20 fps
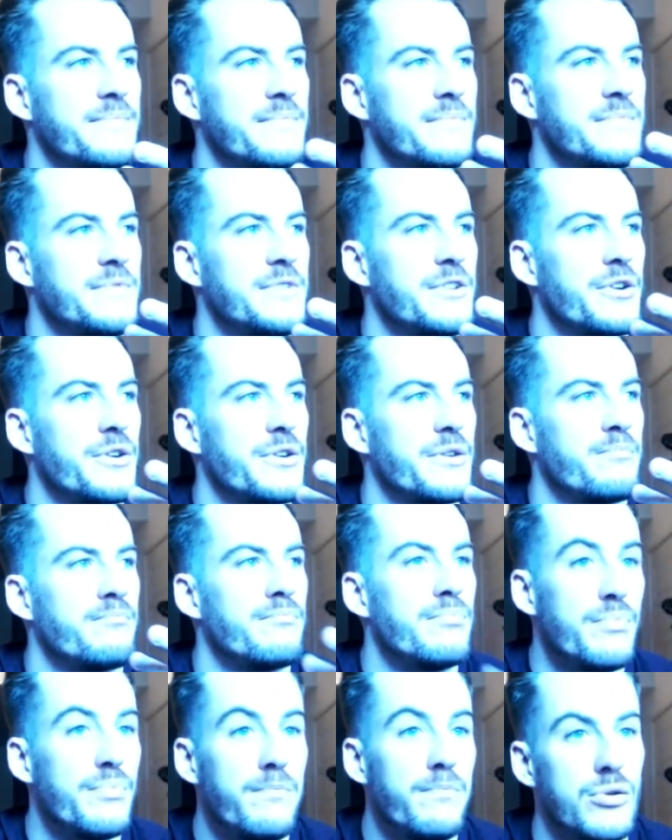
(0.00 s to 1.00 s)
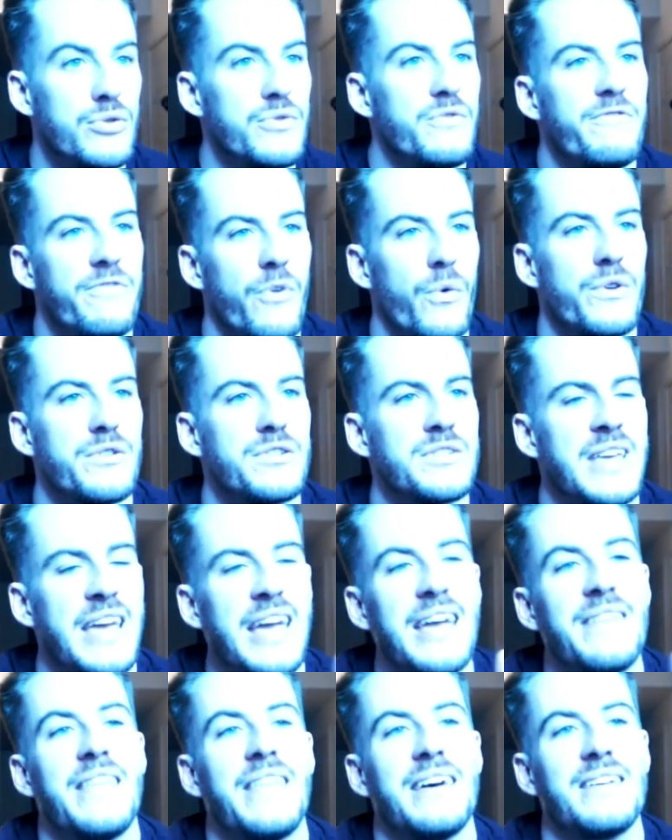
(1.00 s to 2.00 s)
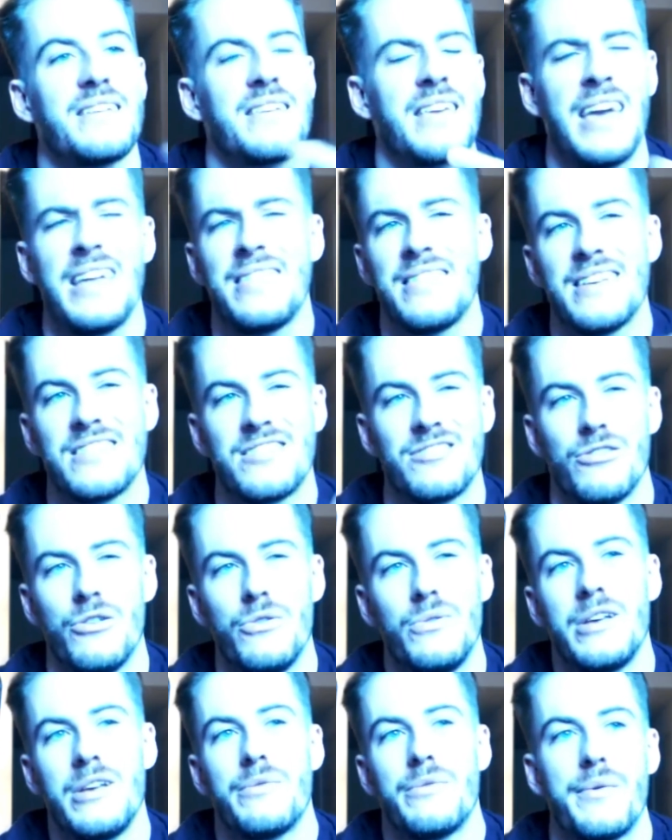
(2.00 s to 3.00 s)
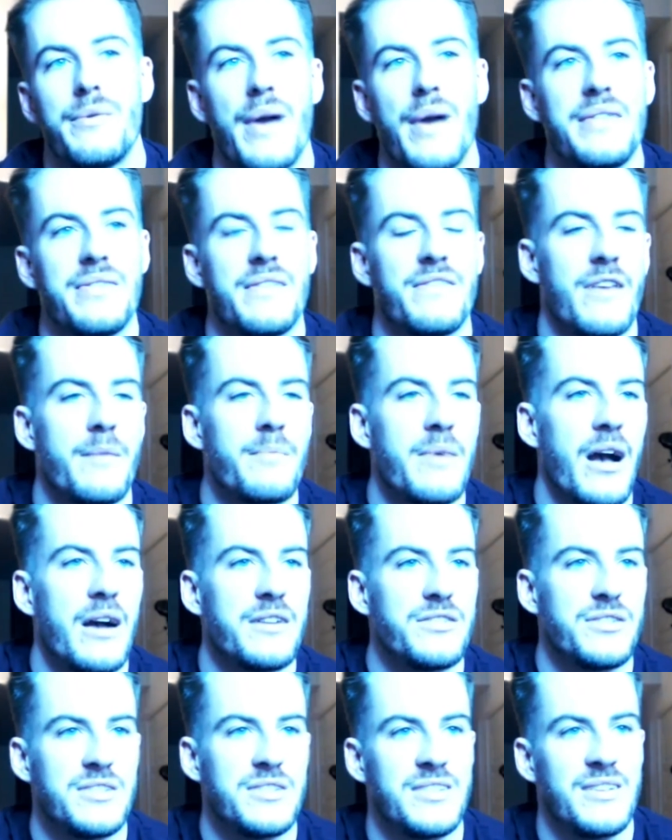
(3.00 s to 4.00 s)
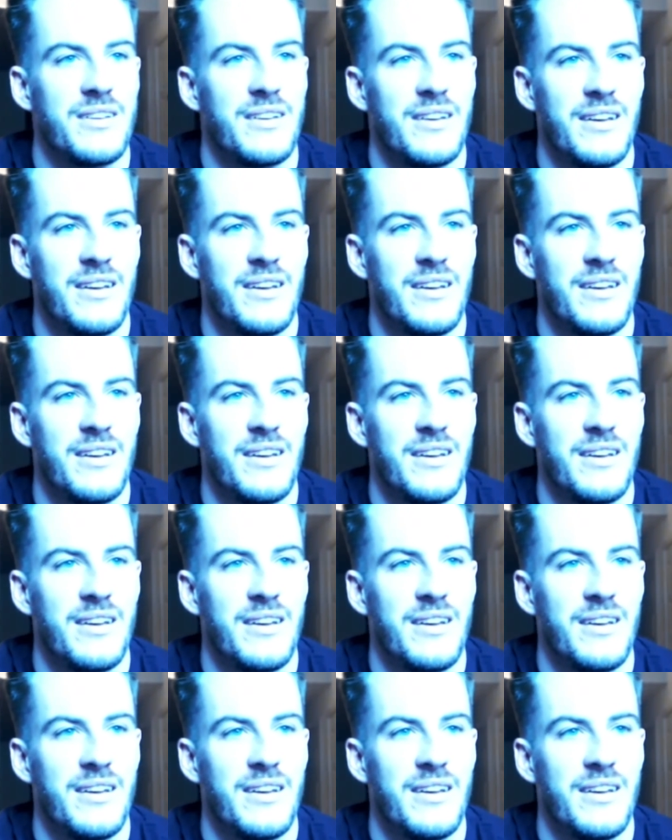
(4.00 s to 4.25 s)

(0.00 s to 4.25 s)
your brute force can that can't that slowly rewrite the subconscious